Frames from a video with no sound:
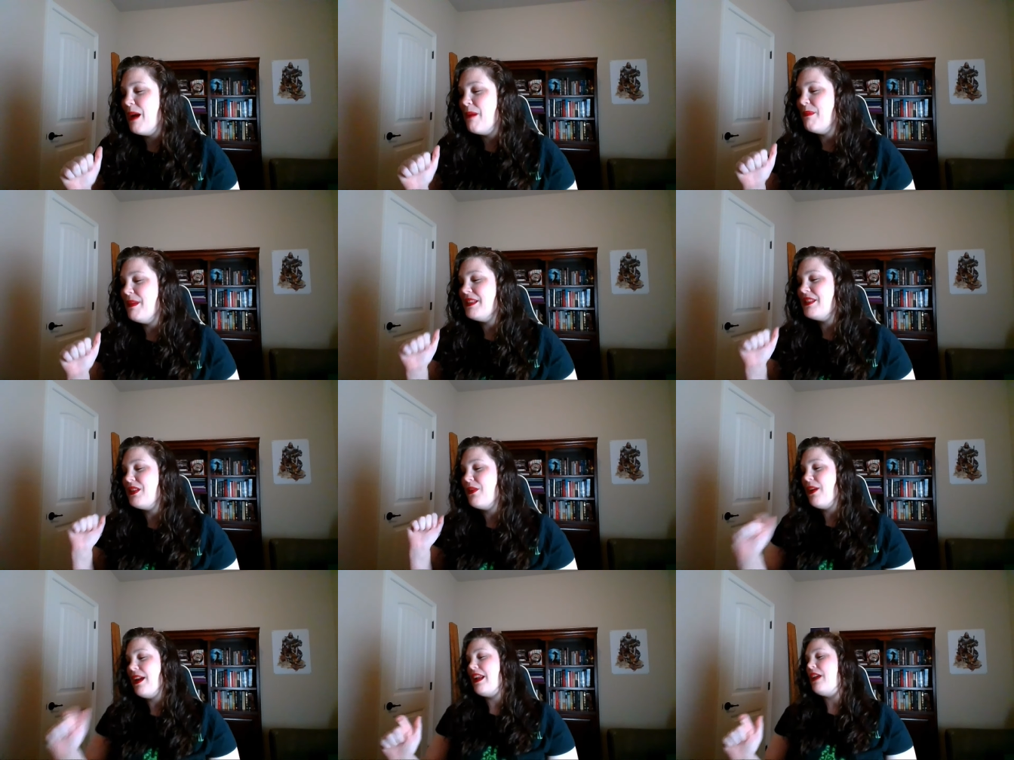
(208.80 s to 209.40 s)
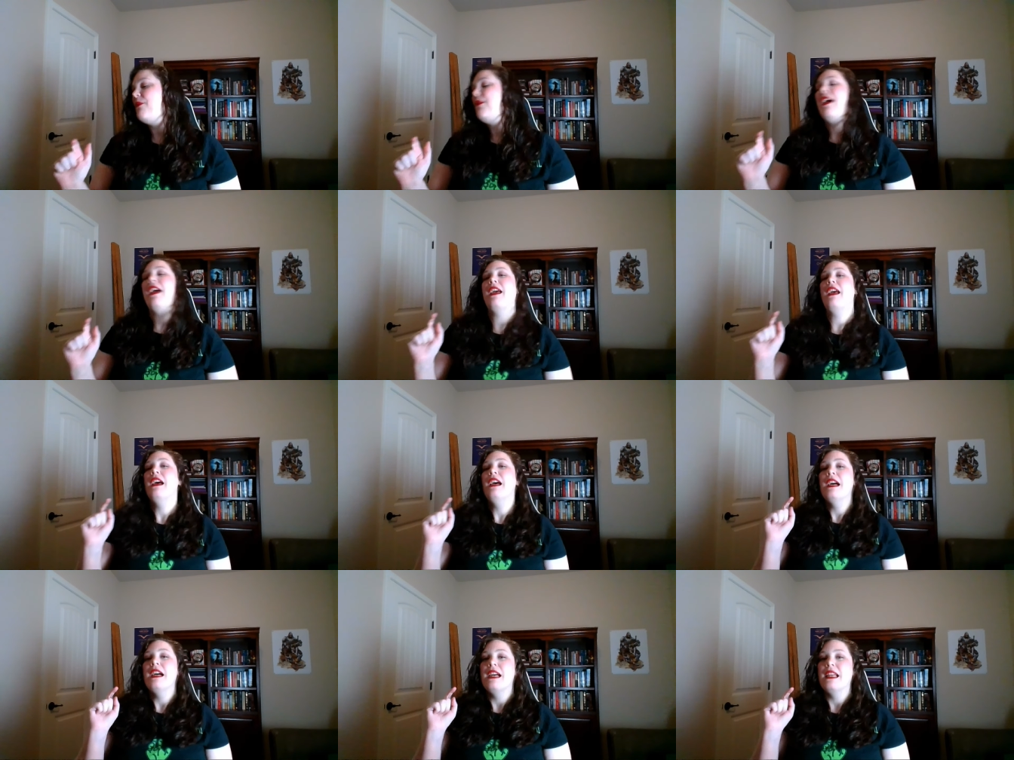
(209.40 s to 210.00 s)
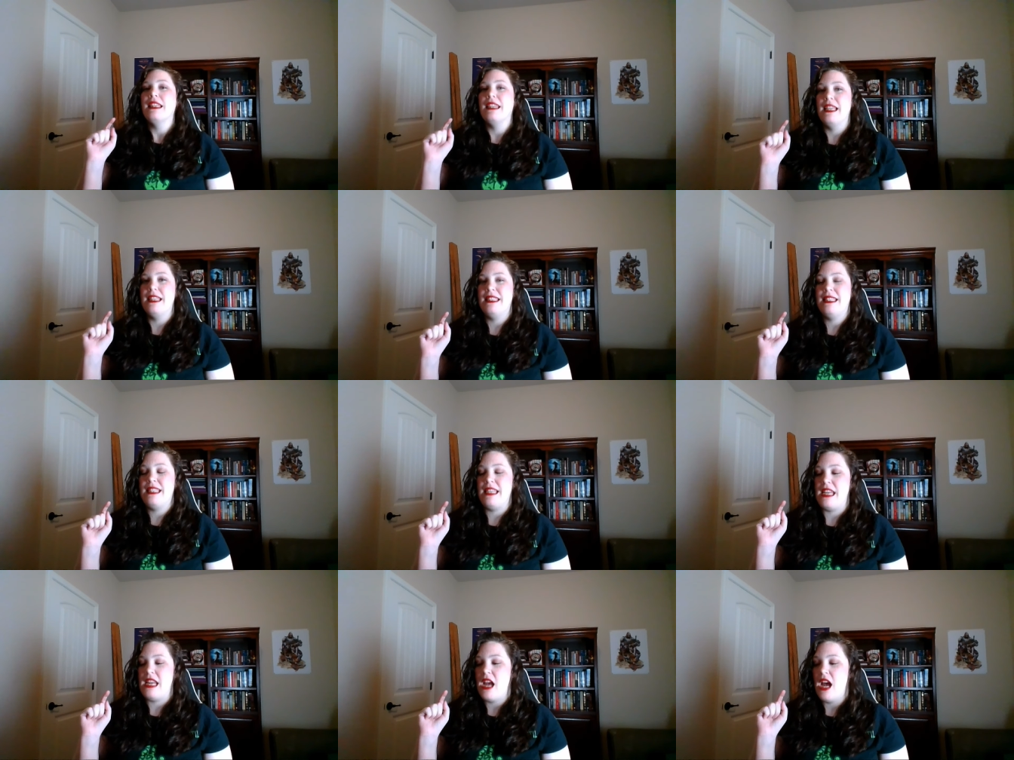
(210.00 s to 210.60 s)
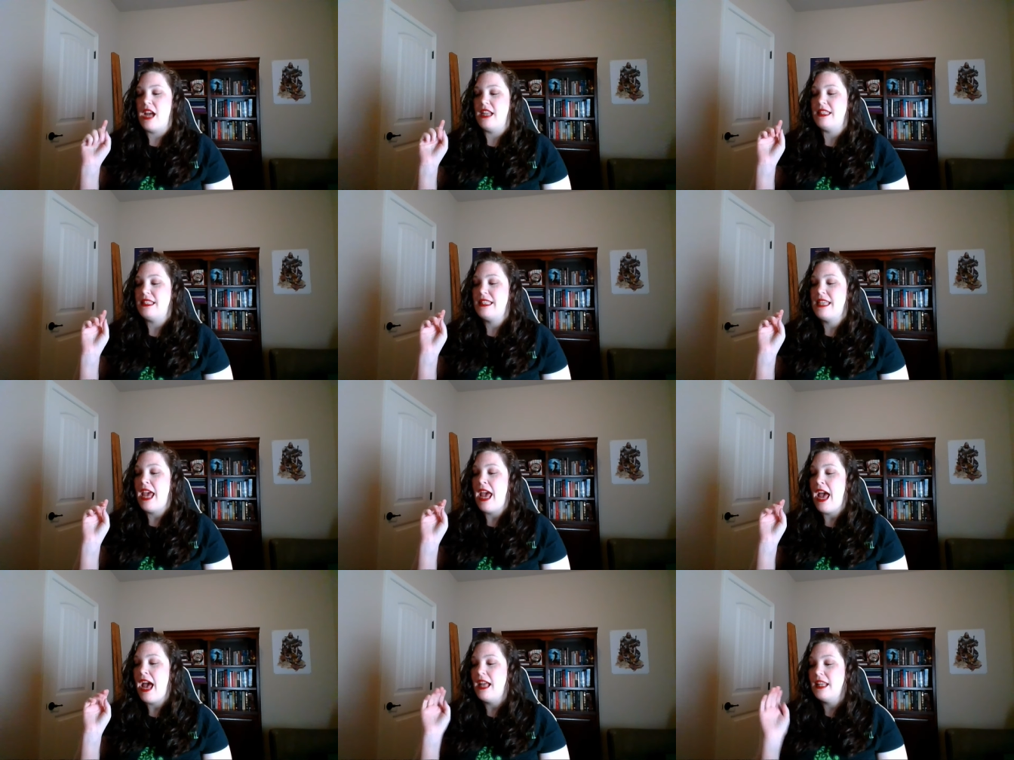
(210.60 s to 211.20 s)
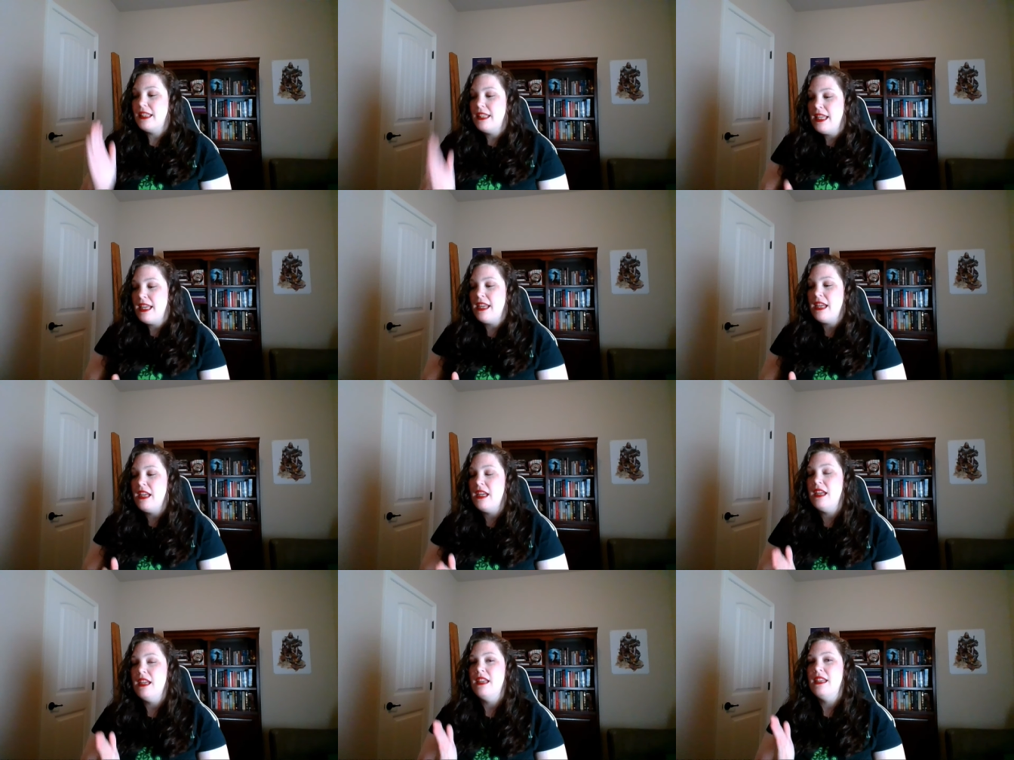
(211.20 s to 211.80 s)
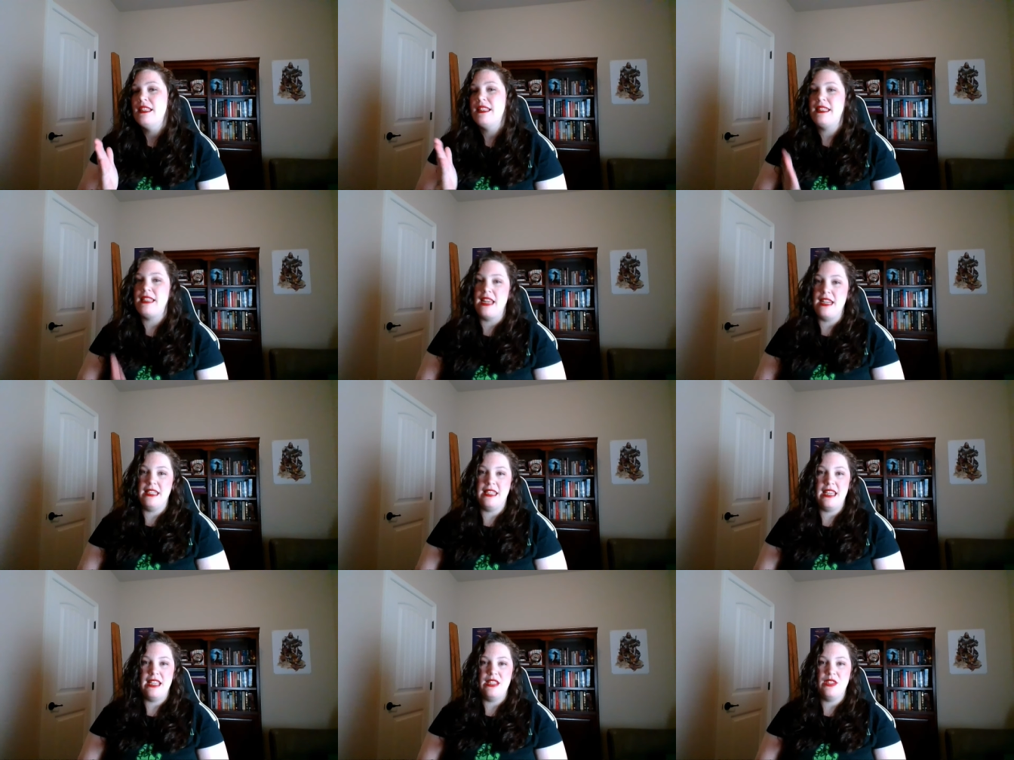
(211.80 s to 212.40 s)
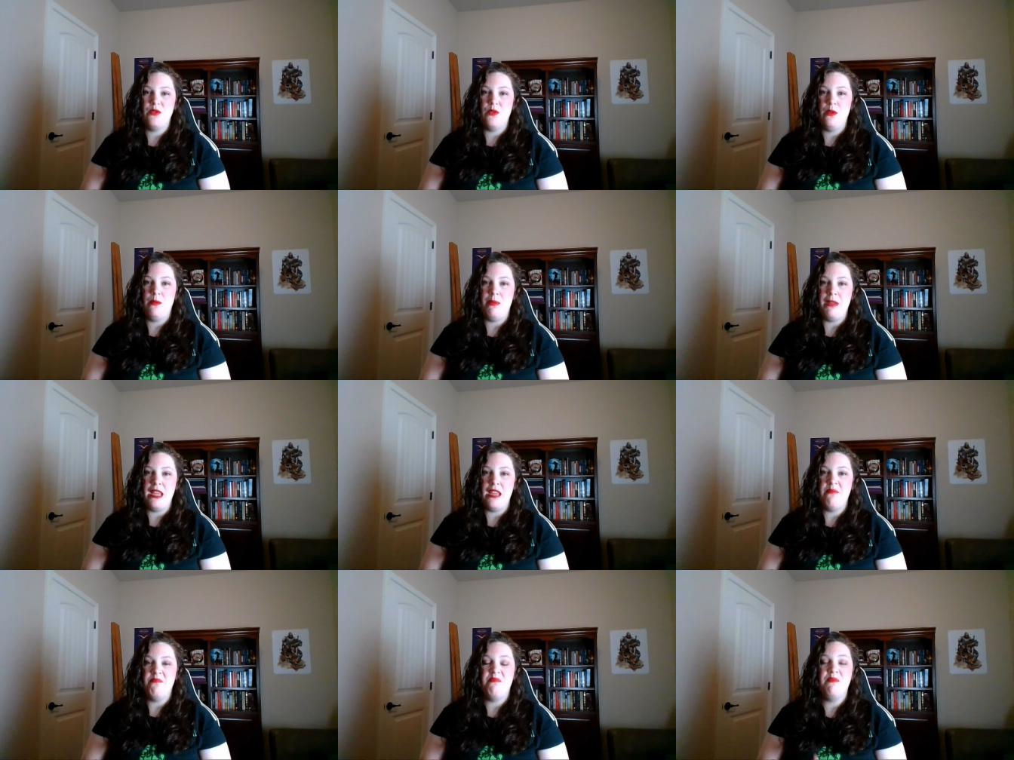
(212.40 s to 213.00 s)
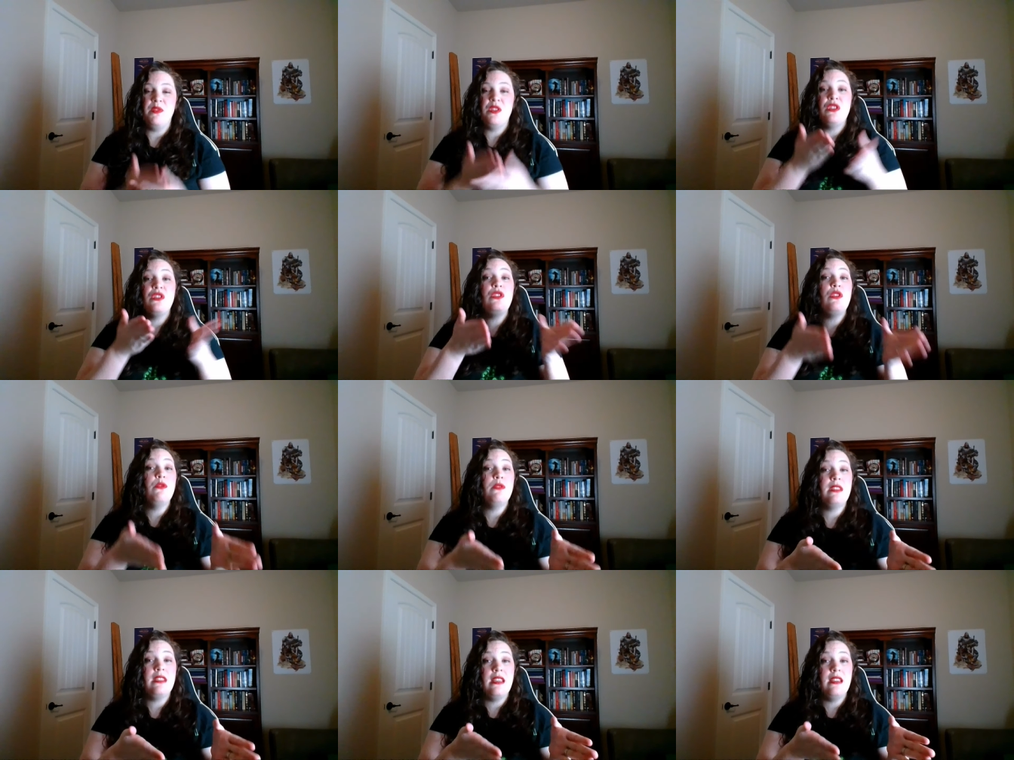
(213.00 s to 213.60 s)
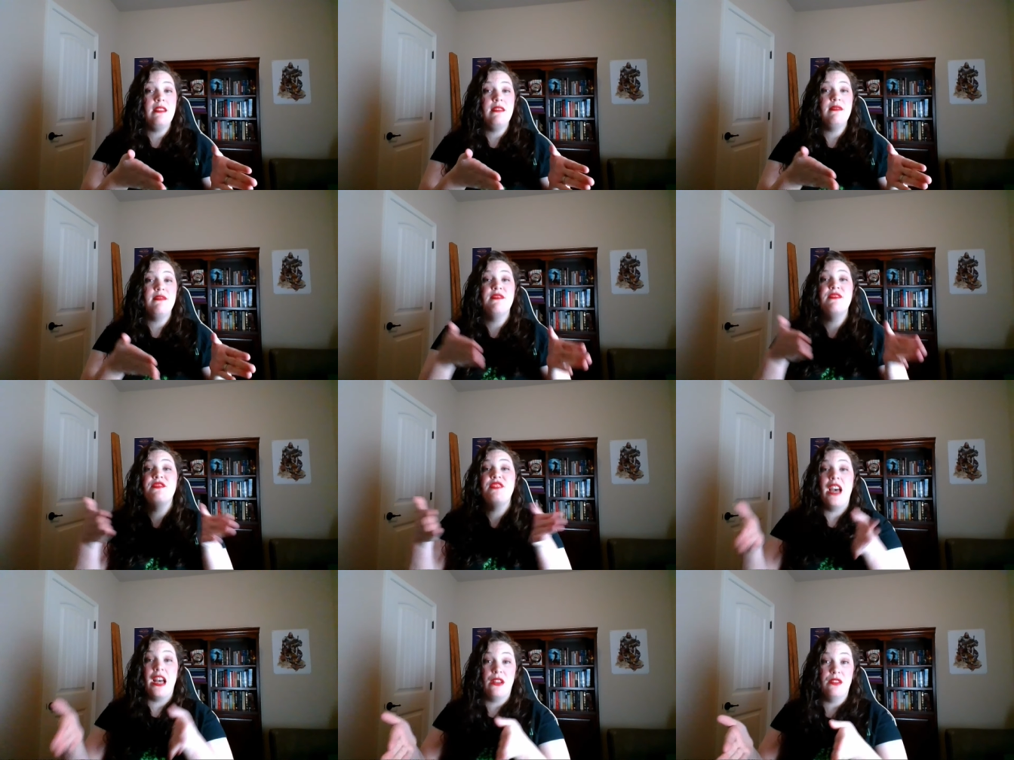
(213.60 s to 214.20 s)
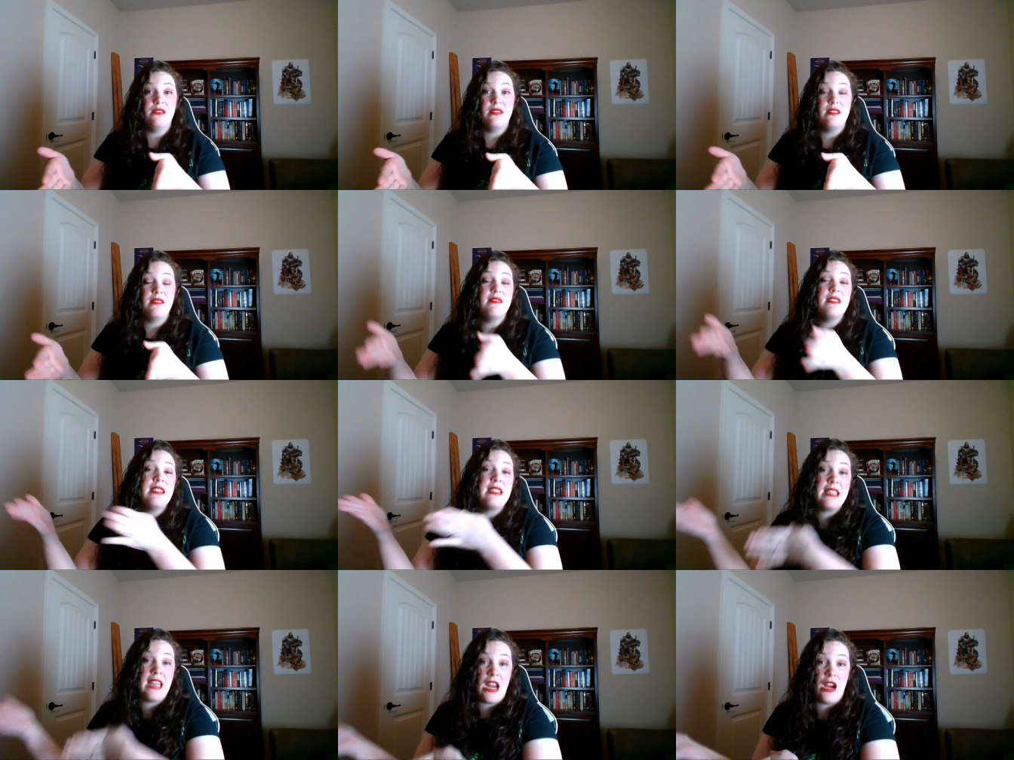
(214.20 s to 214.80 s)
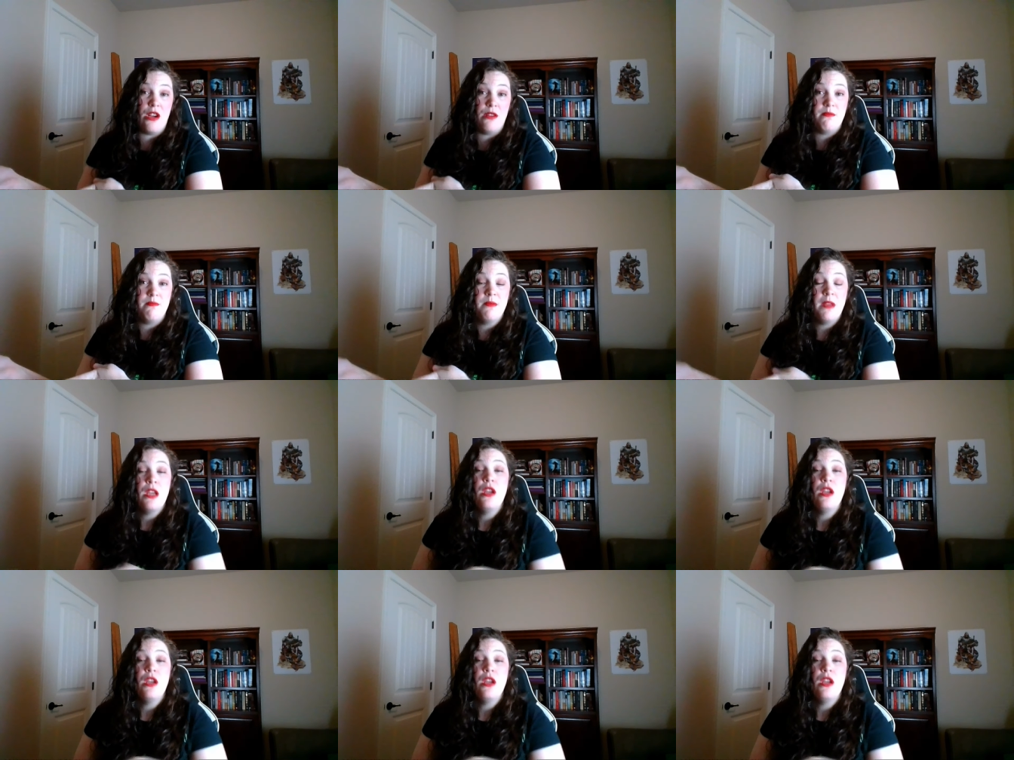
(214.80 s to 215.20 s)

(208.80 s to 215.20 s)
So anyway, let's see. A telling sentence would be Susan felt scared.